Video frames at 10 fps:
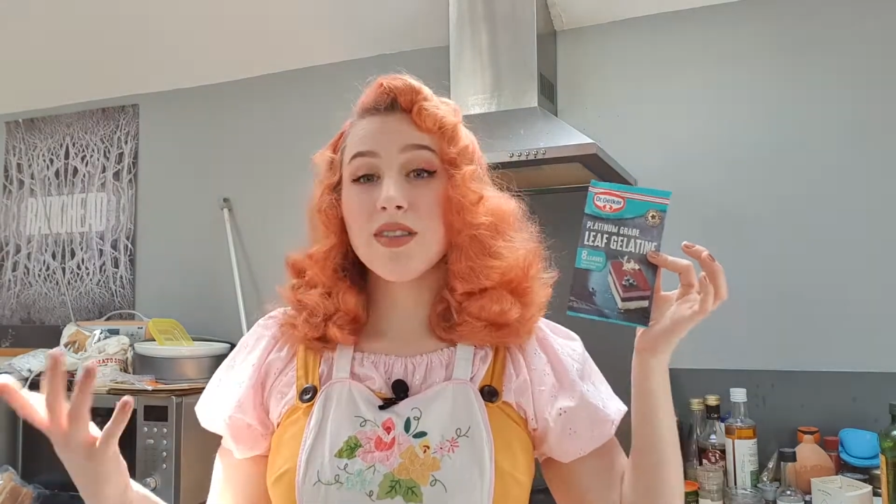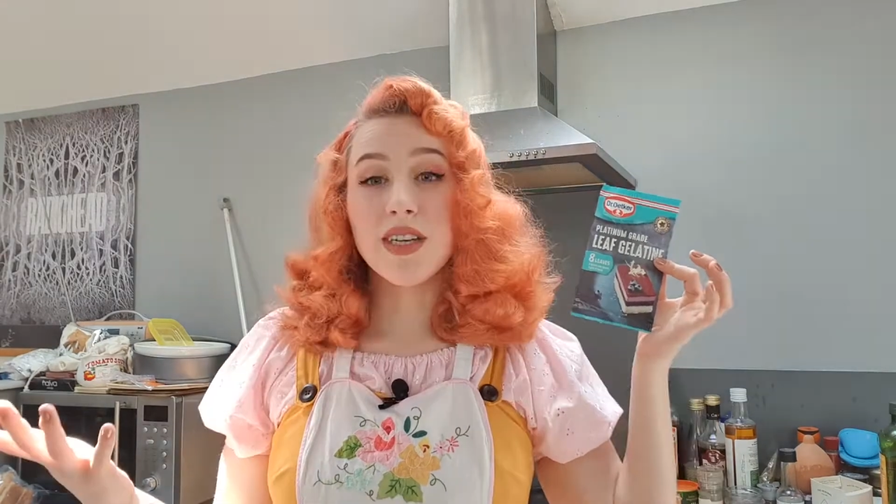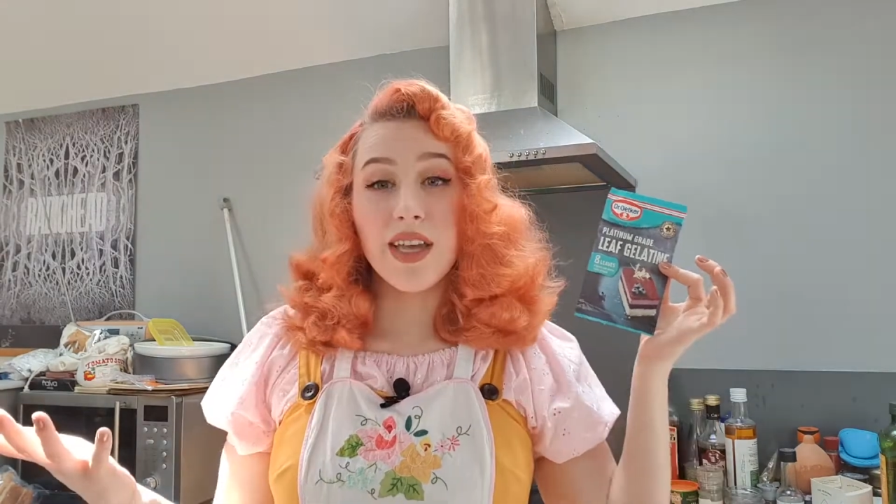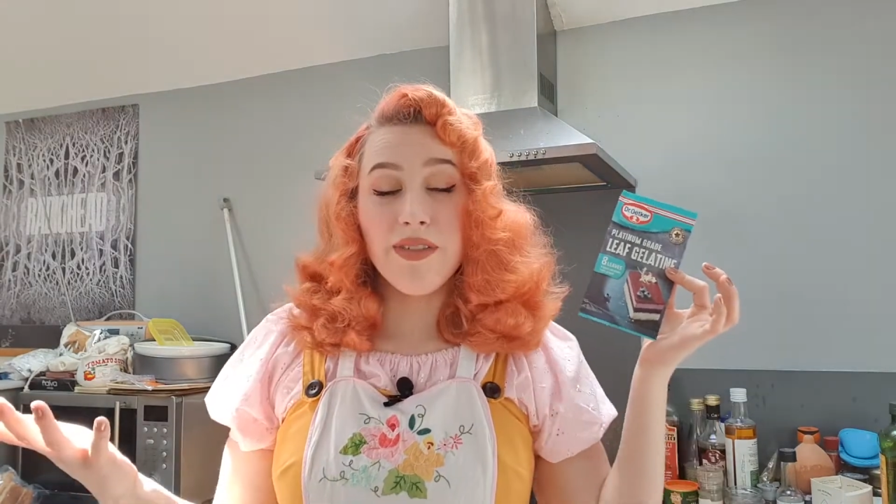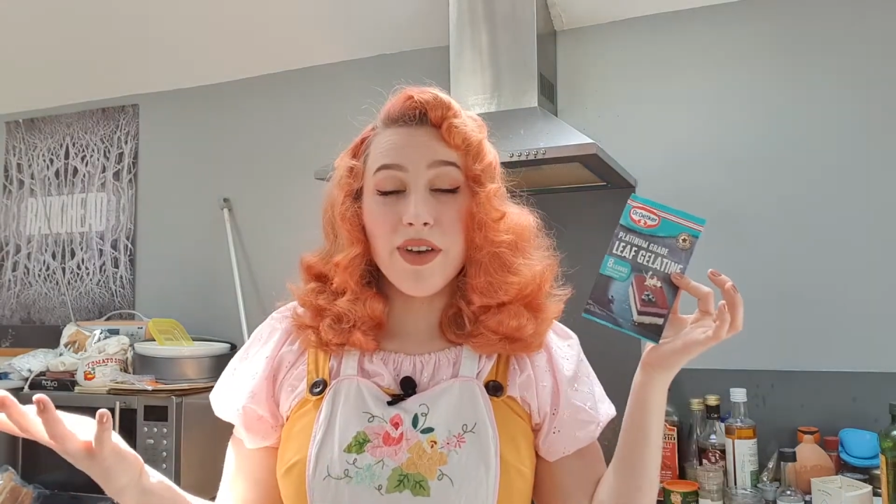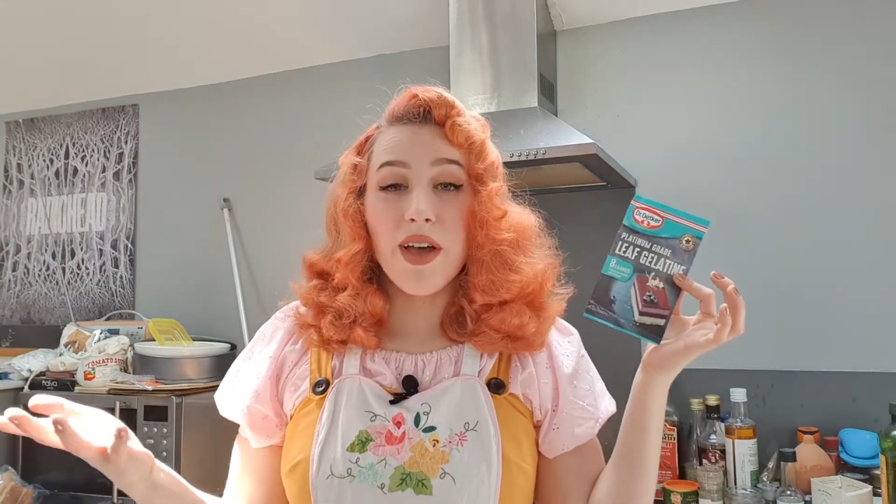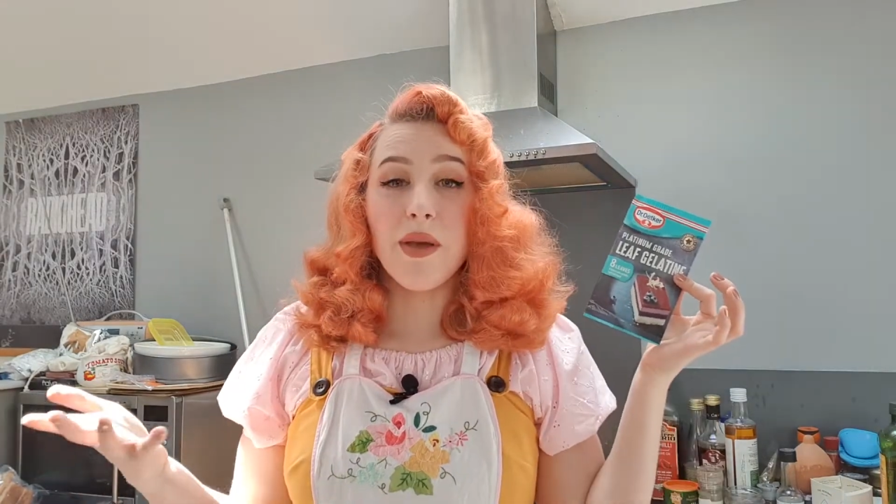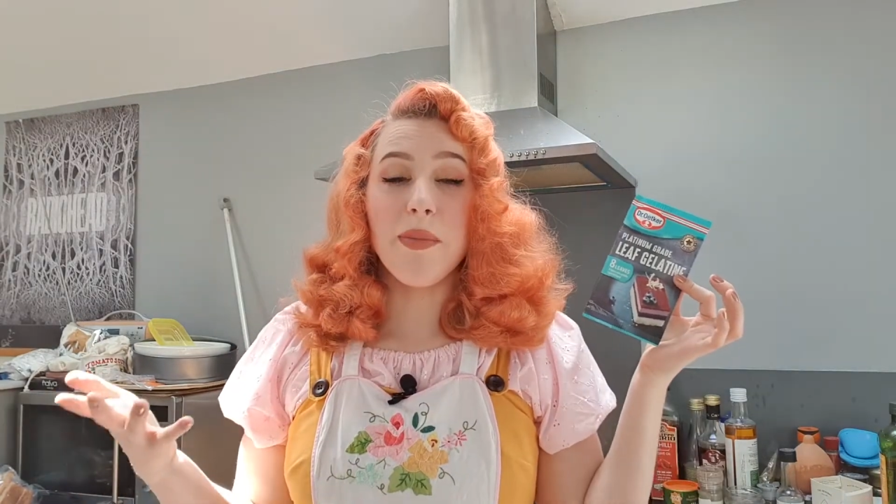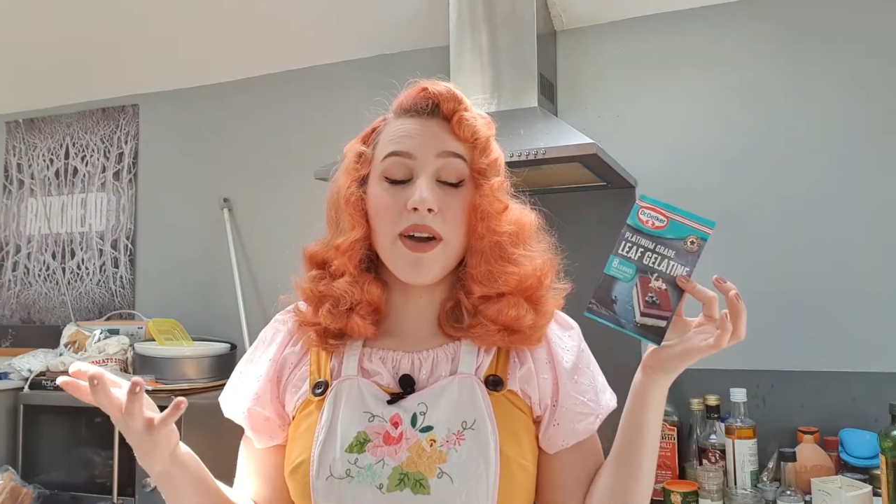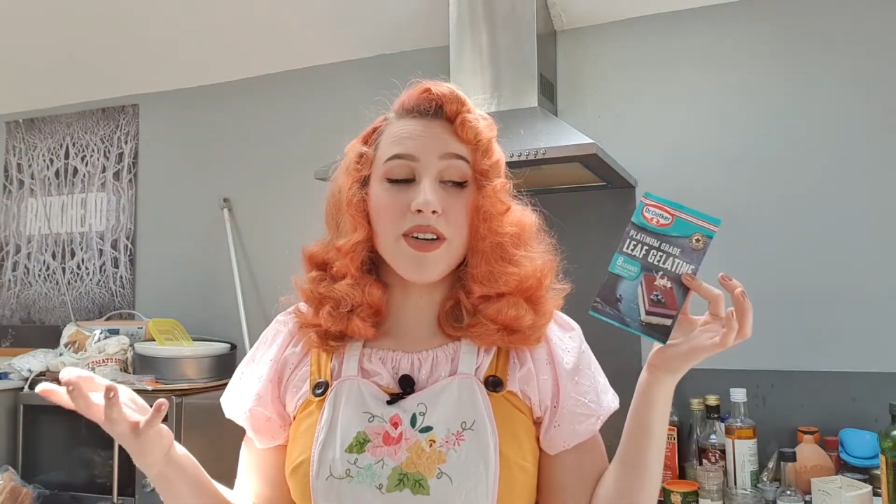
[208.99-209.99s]
to give it a
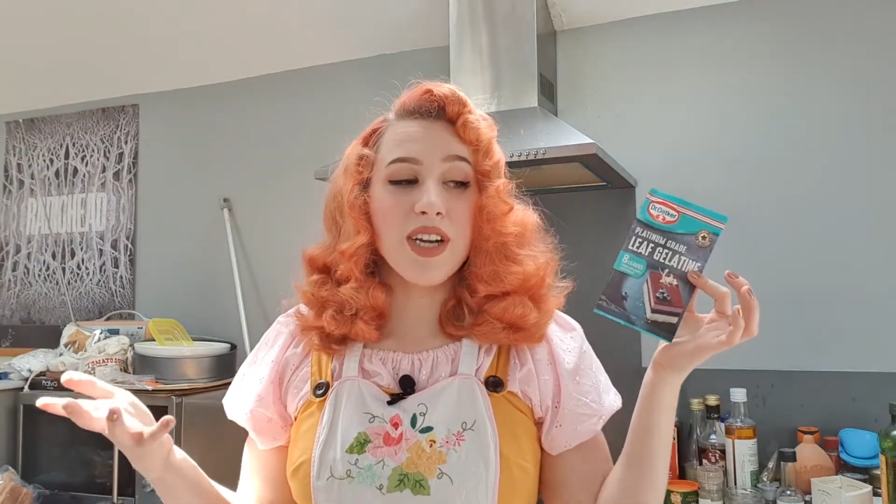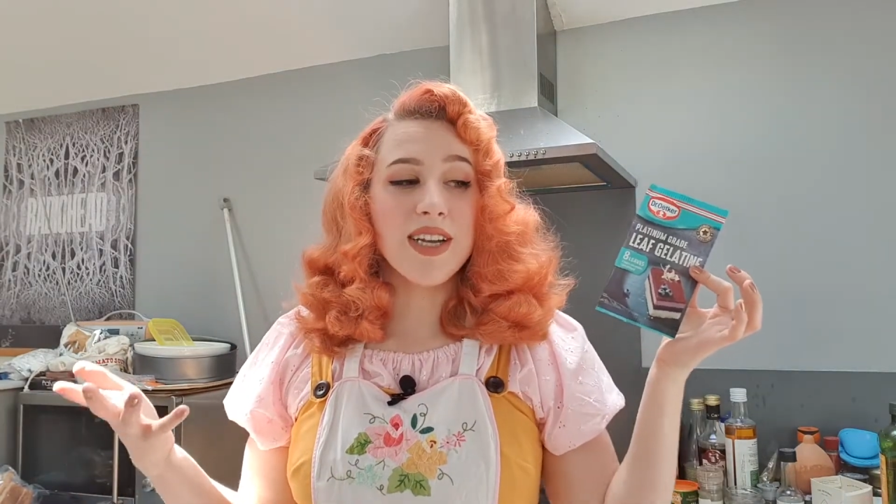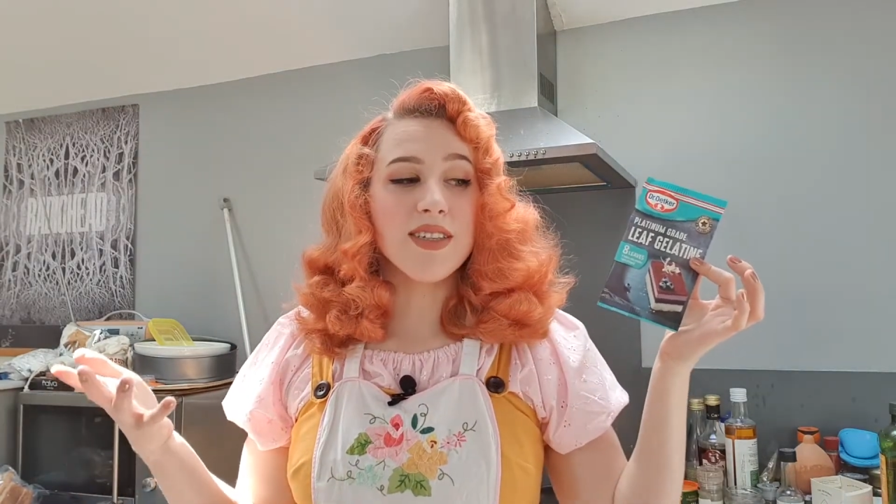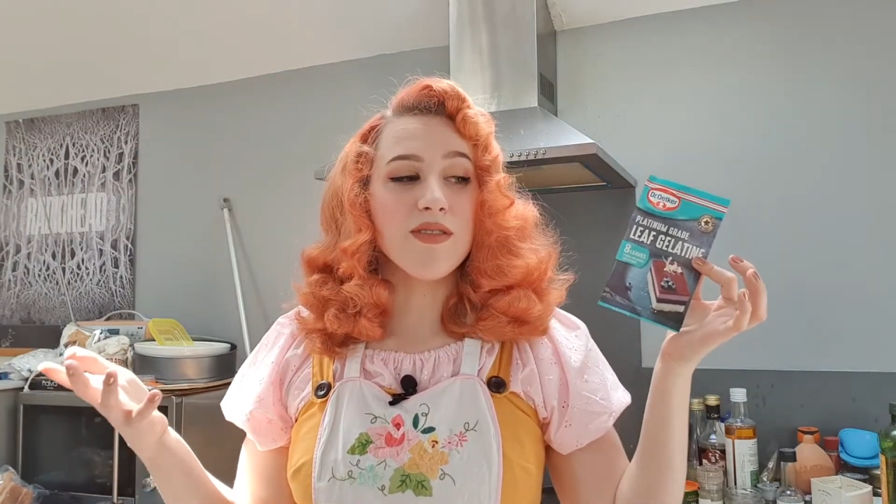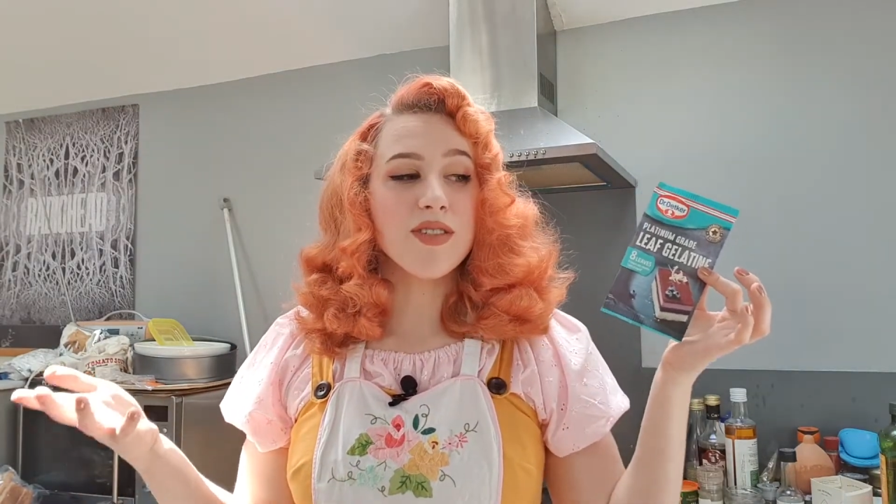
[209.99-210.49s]
better chance of